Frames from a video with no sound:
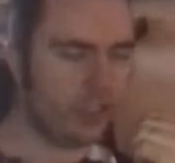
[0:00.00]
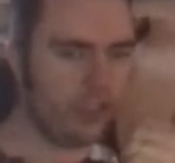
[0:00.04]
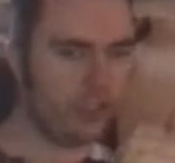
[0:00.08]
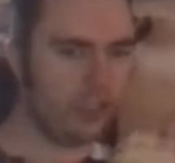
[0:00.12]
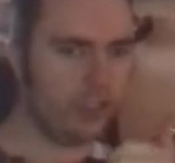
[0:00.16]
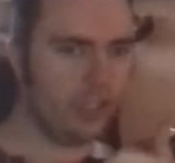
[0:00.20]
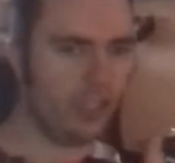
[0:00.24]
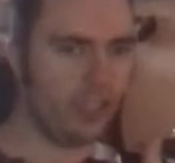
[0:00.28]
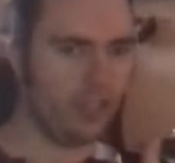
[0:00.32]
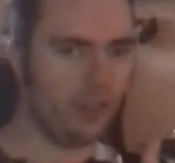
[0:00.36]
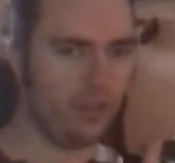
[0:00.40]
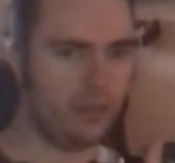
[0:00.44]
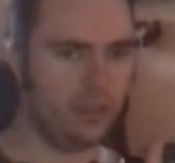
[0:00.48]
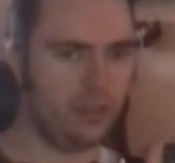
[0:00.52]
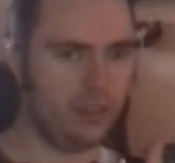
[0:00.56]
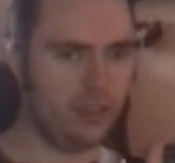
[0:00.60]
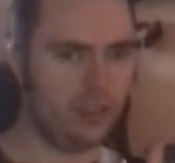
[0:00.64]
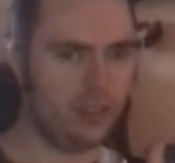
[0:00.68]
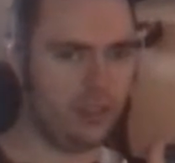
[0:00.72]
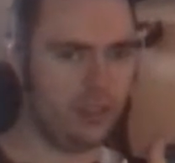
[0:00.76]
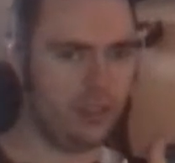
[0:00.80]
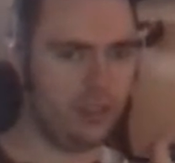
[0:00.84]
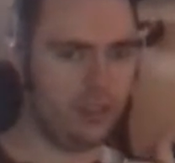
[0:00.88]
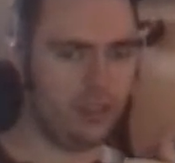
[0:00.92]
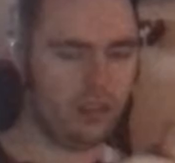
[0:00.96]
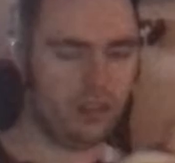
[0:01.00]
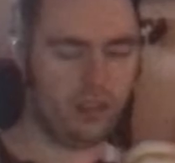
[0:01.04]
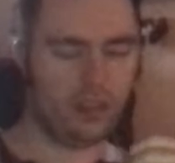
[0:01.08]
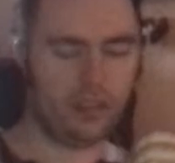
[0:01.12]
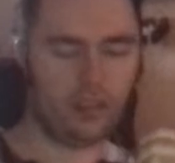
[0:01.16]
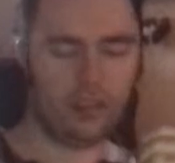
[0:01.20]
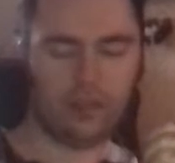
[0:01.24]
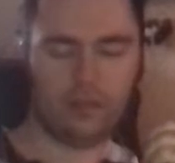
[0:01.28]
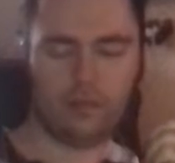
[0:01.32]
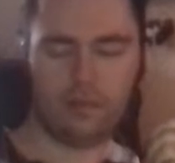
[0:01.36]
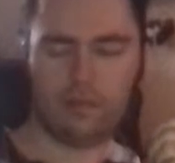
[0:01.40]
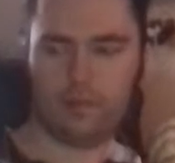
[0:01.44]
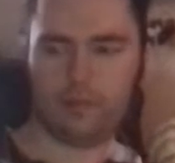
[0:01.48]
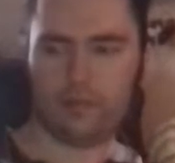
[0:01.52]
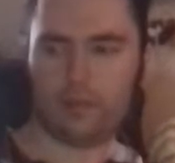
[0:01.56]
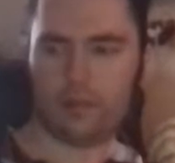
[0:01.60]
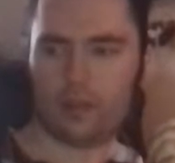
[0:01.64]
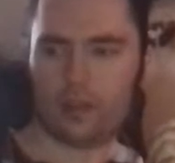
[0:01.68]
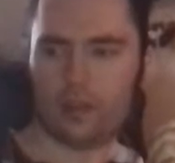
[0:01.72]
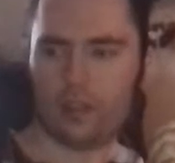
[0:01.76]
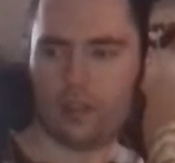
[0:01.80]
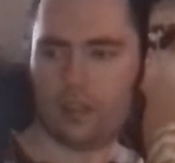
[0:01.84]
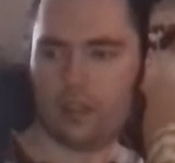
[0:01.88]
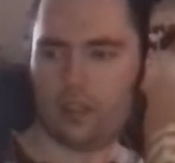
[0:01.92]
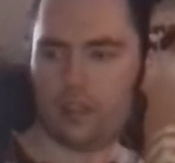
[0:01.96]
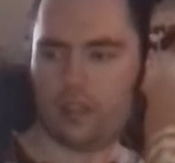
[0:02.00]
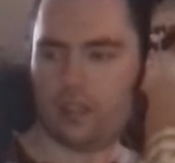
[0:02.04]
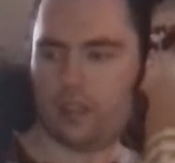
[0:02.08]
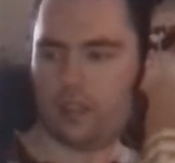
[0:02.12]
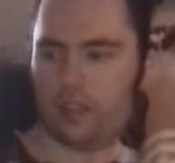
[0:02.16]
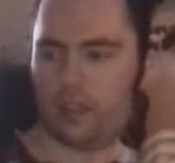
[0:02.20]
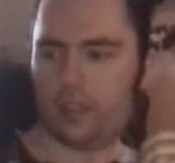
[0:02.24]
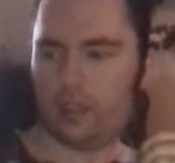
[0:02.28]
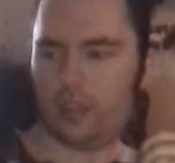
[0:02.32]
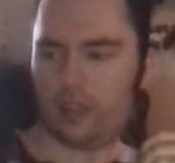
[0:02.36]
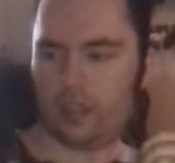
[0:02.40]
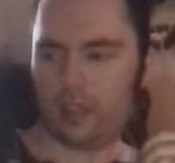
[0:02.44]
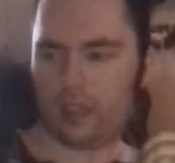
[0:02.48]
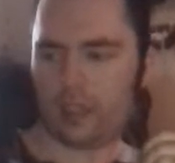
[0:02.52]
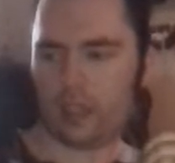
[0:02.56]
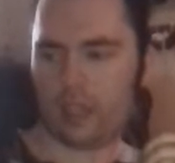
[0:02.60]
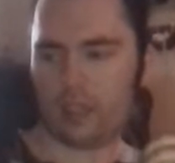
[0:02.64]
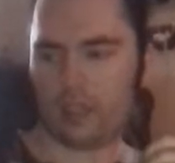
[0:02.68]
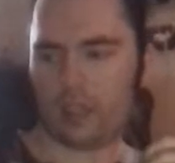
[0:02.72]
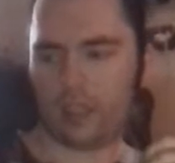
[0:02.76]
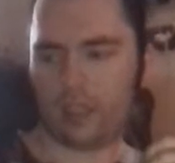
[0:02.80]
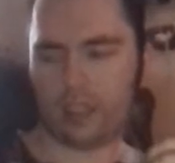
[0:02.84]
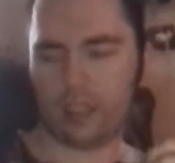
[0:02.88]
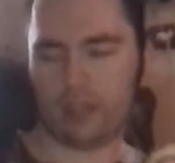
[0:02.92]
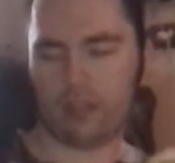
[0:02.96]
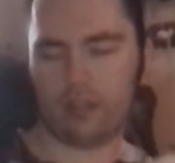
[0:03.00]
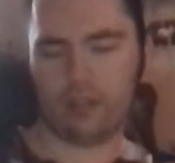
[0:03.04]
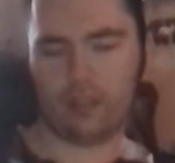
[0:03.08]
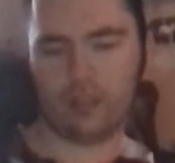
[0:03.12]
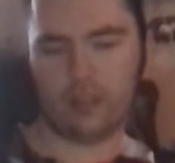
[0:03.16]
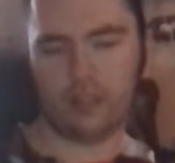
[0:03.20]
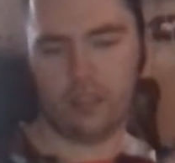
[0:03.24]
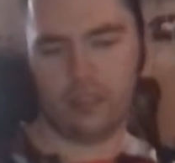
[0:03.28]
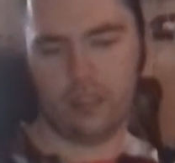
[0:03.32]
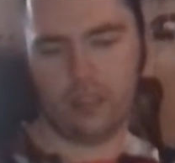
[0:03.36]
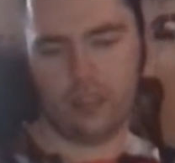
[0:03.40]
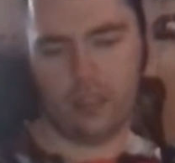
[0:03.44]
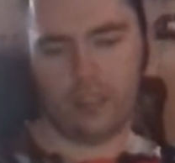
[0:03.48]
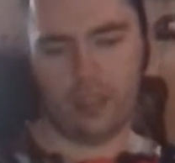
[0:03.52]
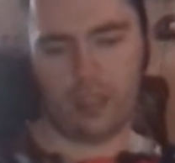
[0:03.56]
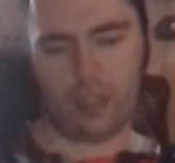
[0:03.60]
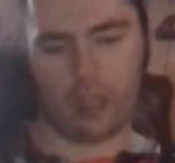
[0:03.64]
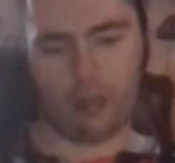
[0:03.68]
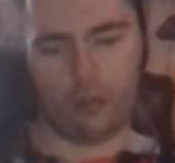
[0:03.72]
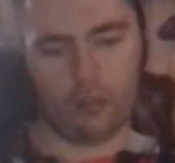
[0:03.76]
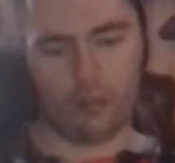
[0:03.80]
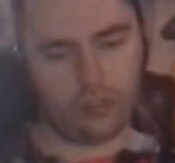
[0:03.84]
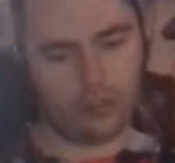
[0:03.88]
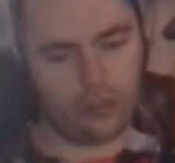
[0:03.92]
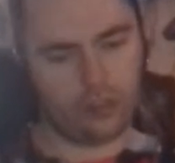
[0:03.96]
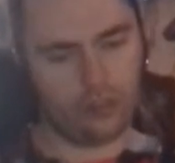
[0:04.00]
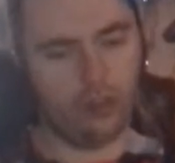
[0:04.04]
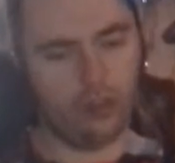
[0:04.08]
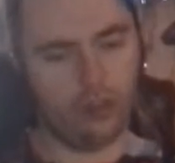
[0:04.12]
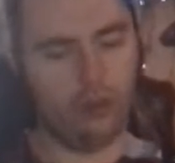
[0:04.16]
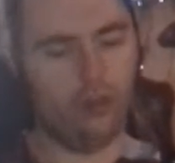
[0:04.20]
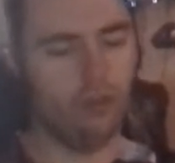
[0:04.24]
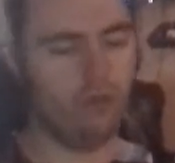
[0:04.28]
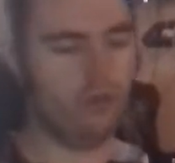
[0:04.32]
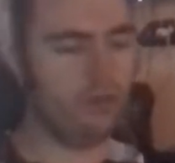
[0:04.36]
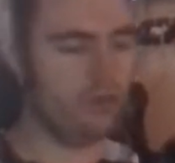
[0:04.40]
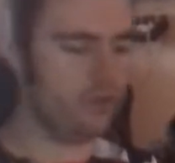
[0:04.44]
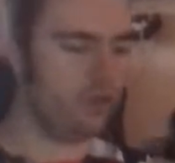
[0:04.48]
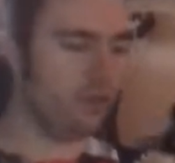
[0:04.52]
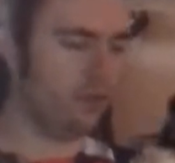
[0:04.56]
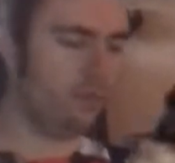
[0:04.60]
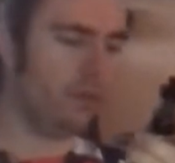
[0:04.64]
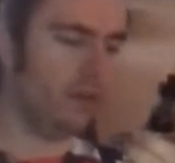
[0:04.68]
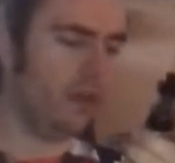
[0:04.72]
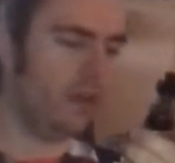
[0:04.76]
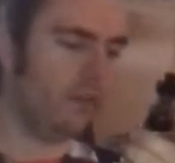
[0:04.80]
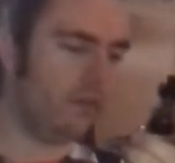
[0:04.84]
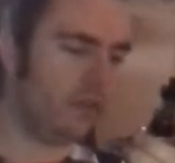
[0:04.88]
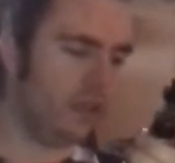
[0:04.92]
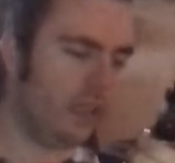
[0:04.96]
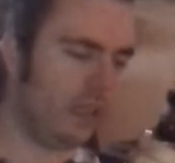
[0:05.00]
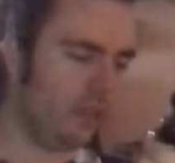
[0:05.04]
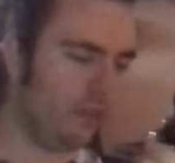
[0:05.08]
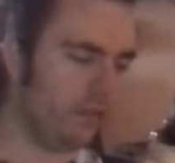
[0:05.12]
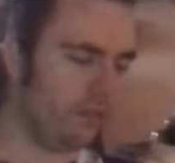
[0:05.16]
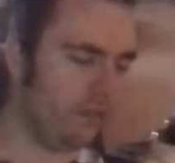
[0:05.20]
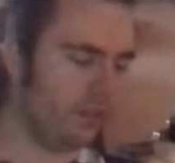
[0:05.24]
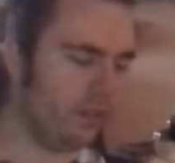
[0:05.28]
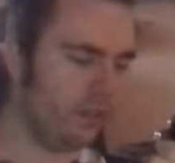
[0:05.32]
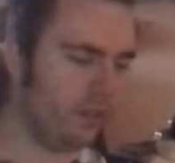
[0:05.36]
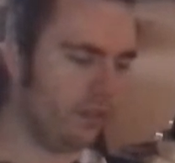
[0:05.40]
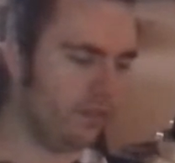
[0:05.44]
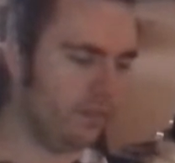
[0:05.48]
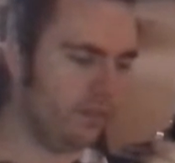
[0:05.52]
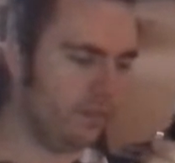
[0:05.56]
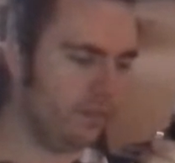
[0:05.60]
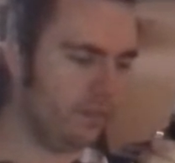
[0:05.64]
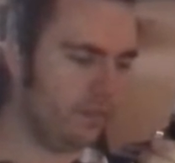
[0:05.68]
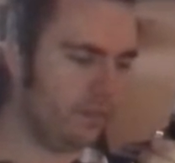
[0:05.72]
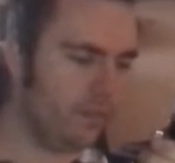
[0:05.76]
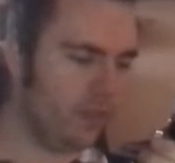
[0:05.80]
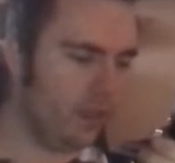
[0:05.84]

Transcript: You could set your resistance. And I like how it how it shows the pop counter,